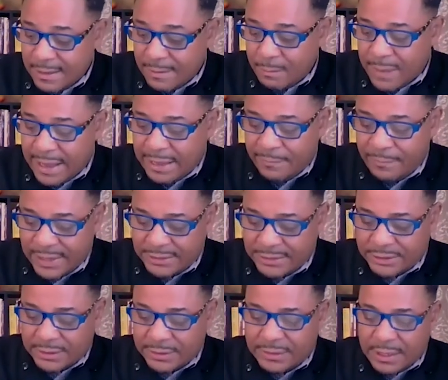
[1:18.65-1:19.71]
My
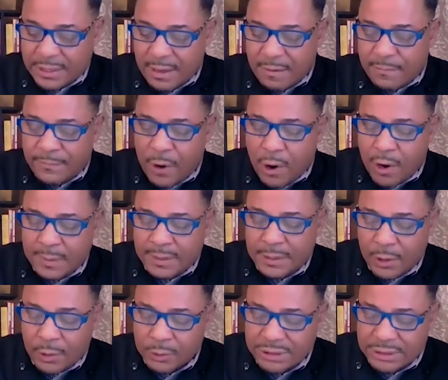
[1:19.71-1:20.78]
Adventures, Farming
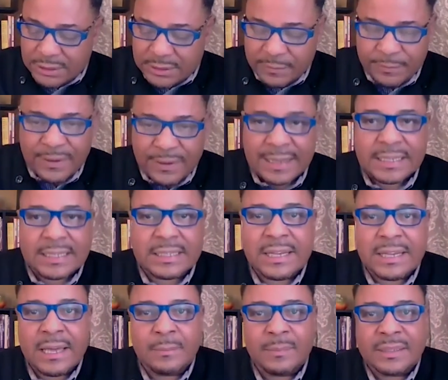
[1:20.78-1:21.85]
the Ocean to Fight
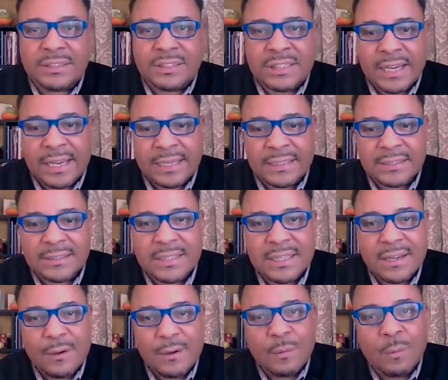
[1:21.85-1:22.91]
Climate Change.
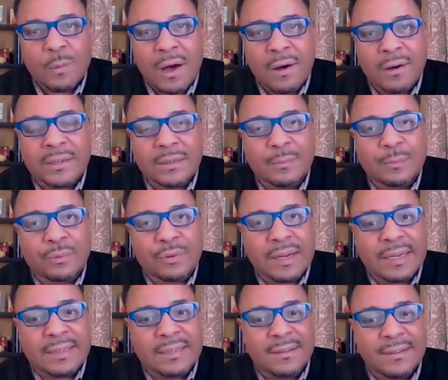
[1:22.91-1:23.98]
Welcome,
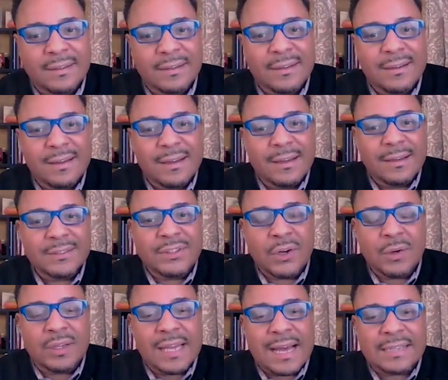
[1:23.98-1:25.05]
Bren.
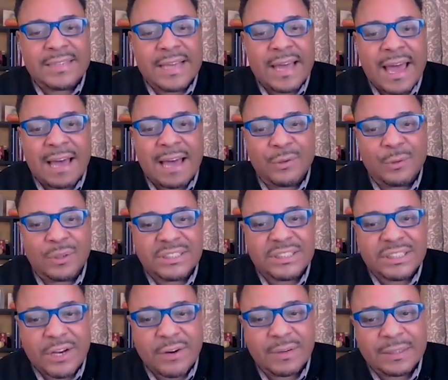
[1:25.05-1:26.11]
So glad to have you on
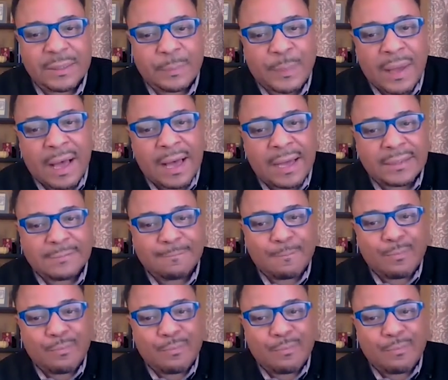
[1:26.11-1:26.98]
Stirring the Pot.